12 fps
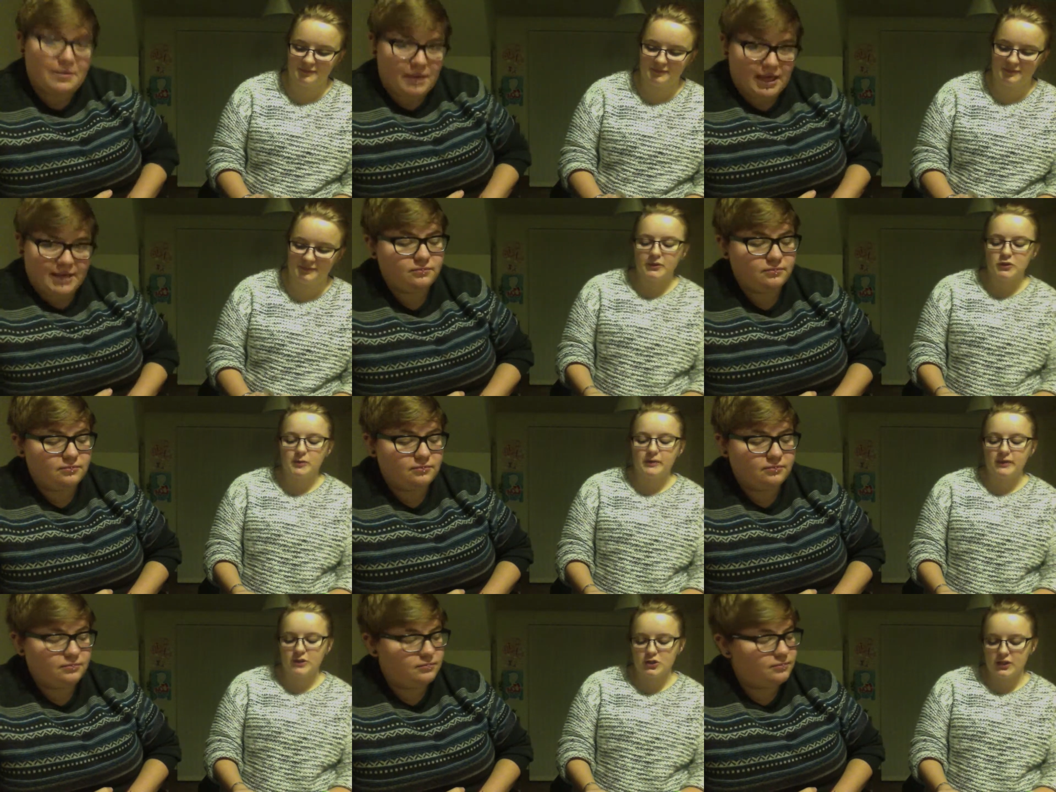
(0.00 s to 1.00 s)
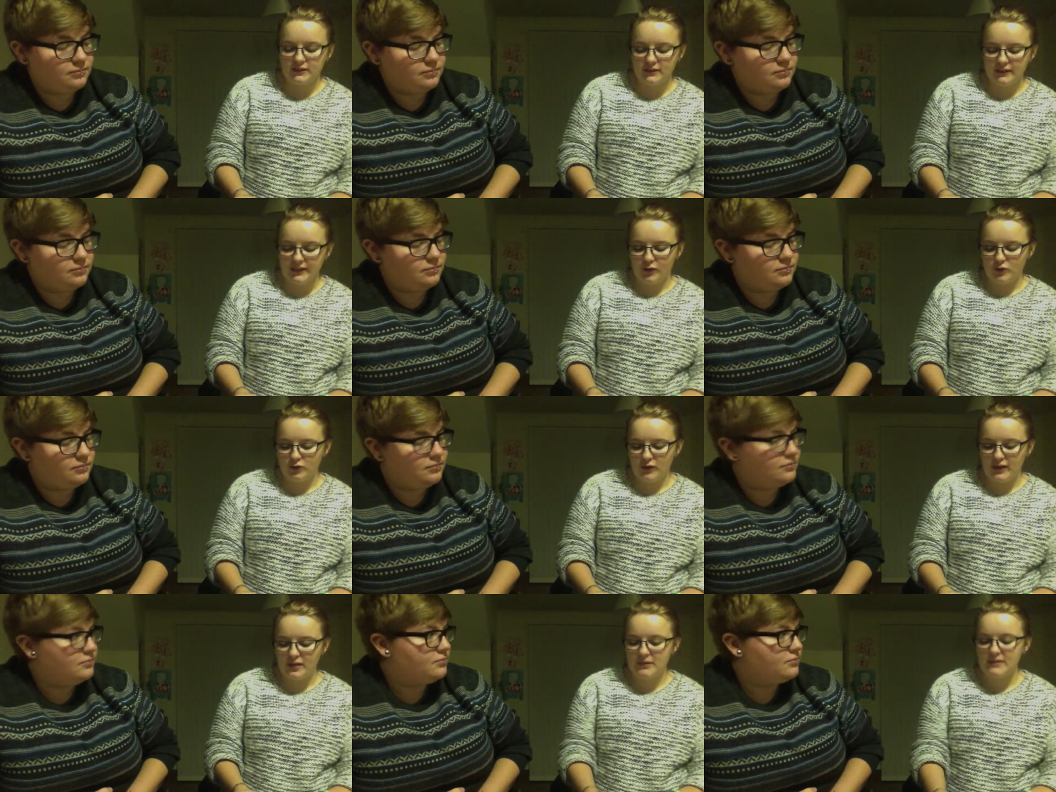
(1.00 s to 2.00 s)
Speaker 1: man. Dropping a chandelier on your
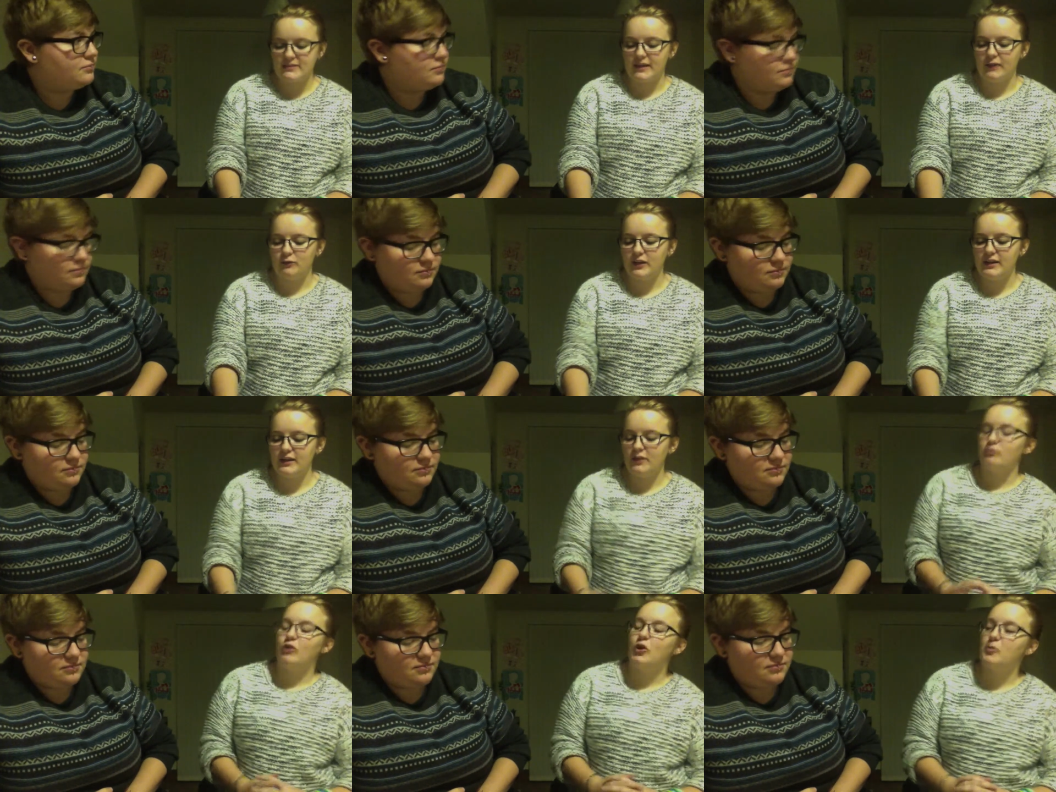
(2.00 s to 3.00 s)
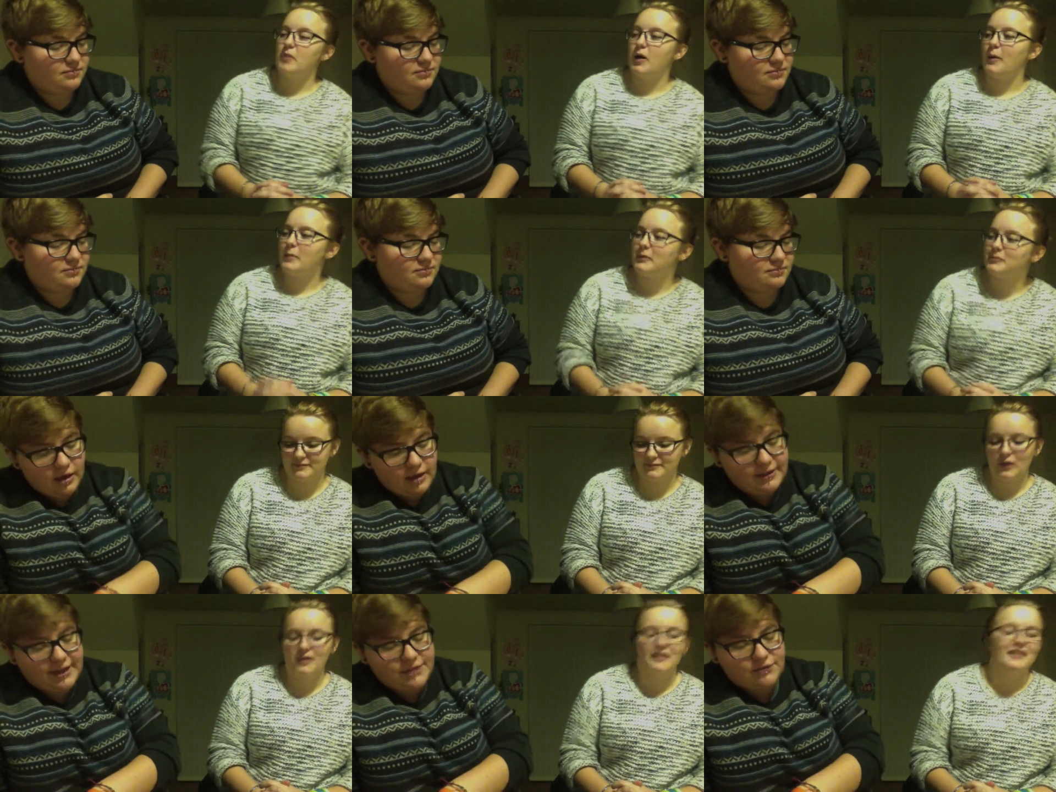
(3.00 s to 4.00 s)
enemies and riding the rope up.
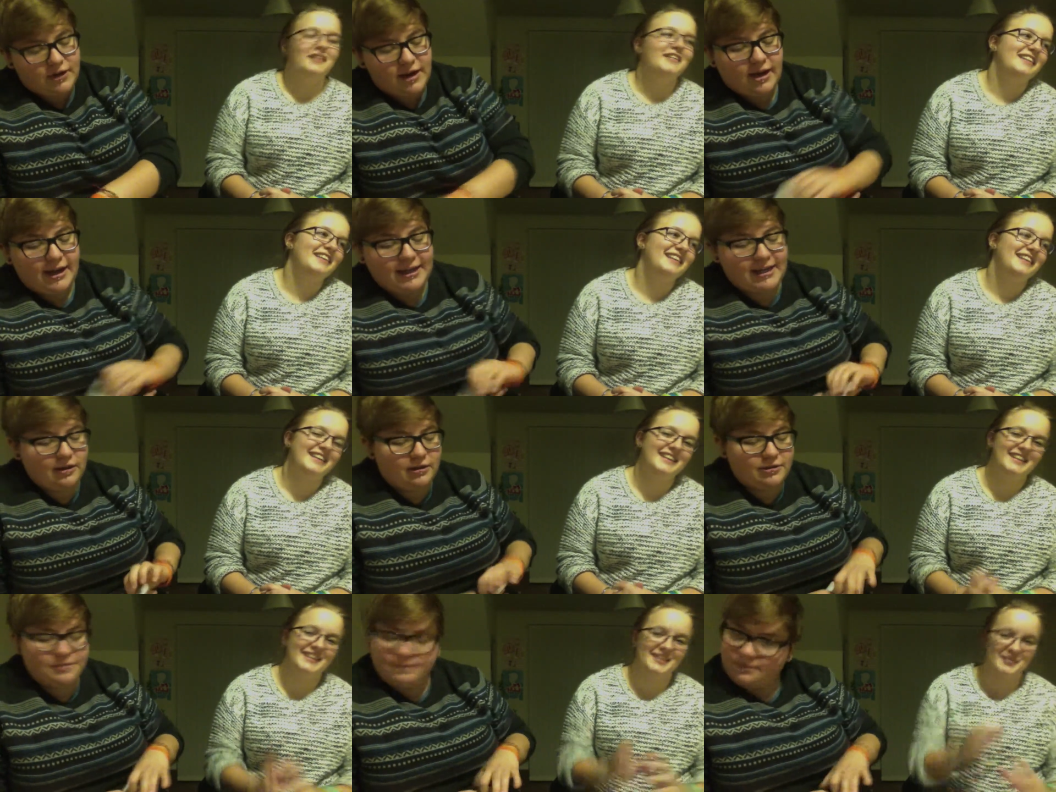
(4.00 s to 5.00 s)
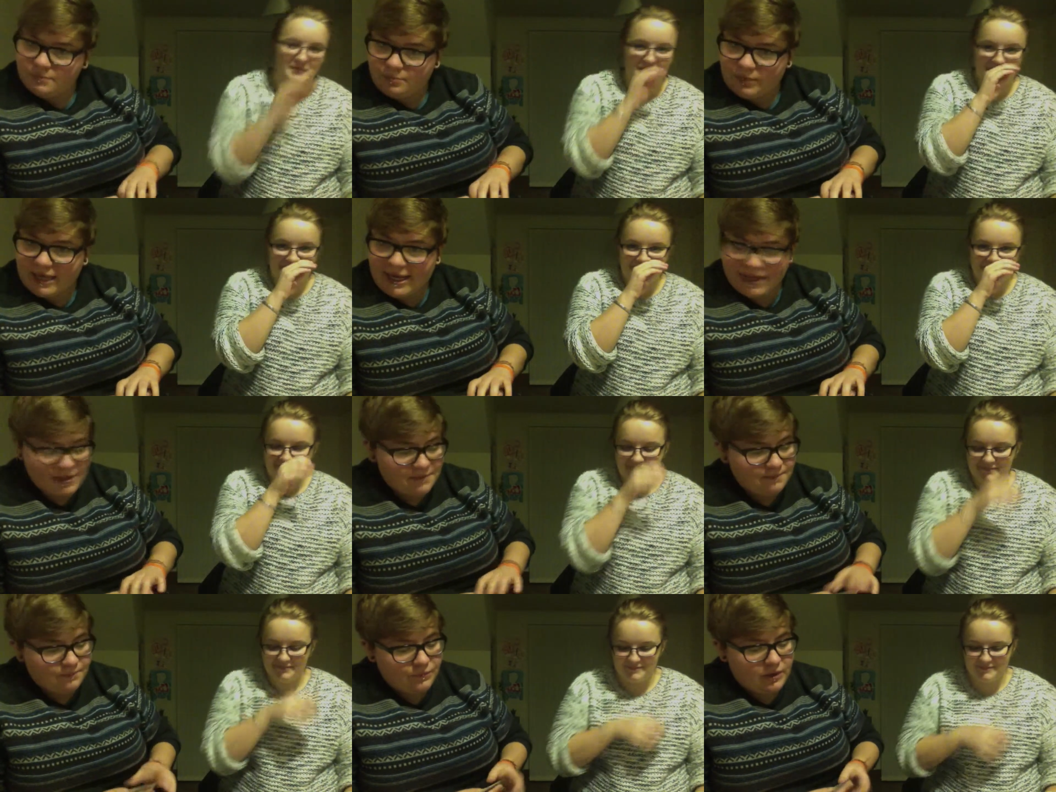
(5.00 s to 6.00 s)
Speaker 2: That's right, I killed... blank.
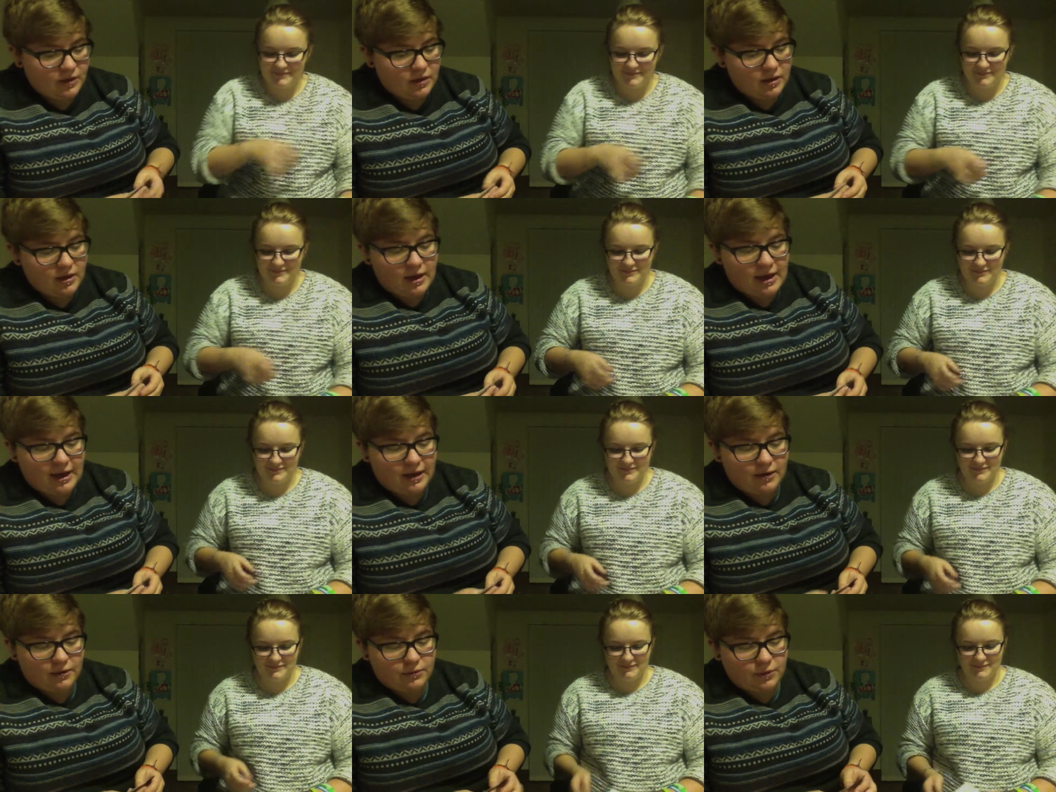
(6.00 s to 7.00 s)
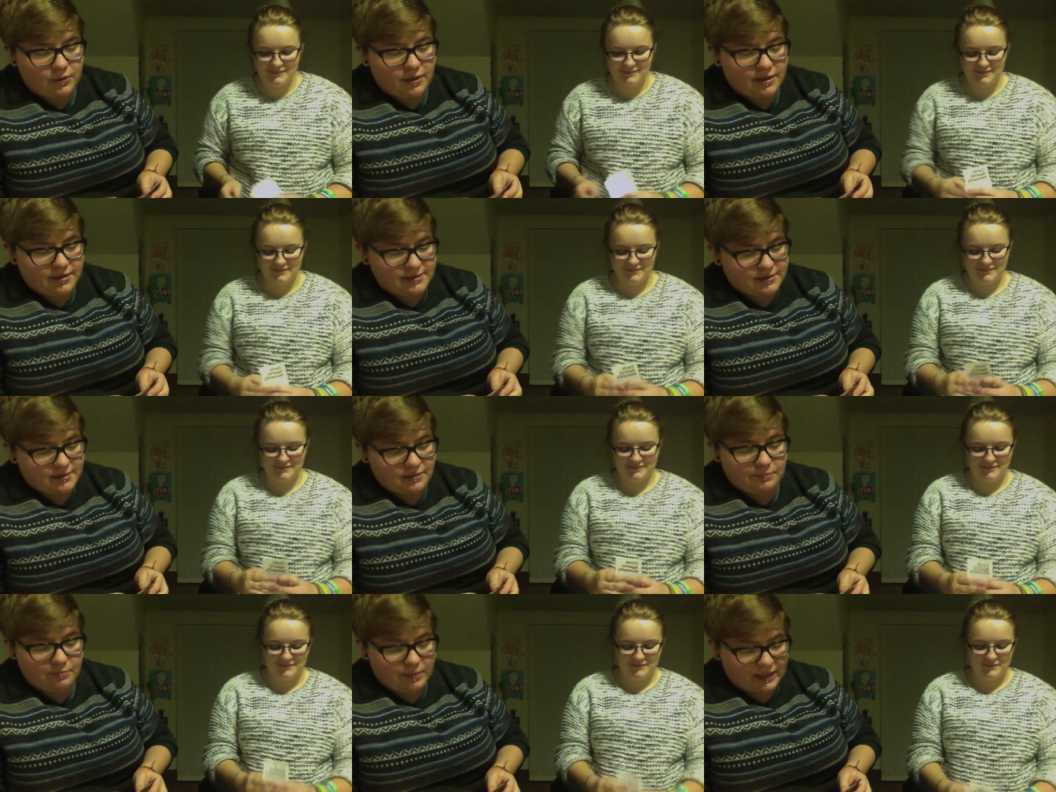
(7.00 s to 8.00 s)
How, you ask?
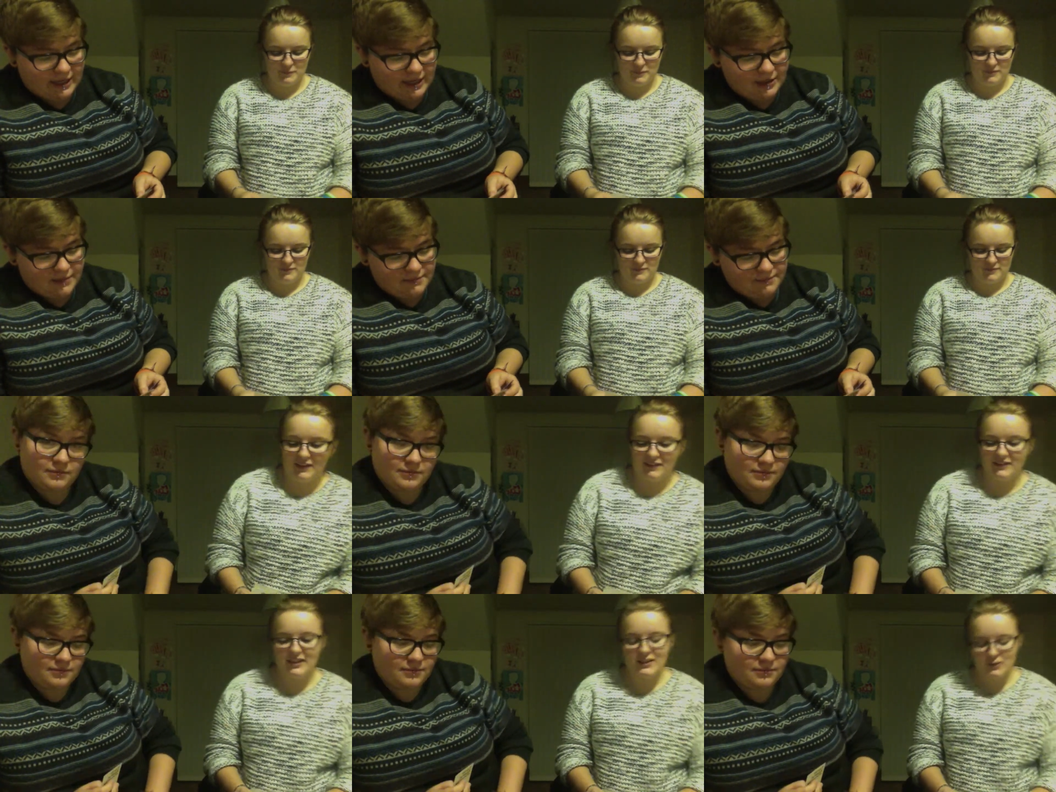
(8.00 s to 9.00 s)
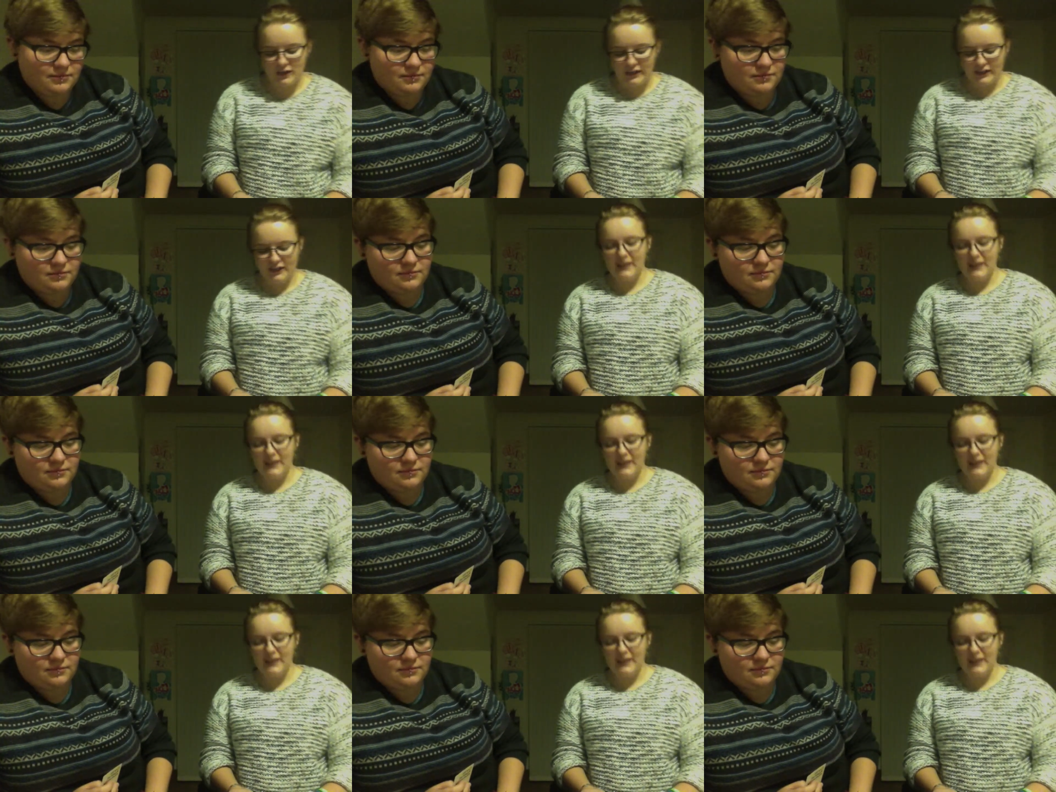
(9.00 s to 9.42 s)
Blank.
Speaker 1: That's right, I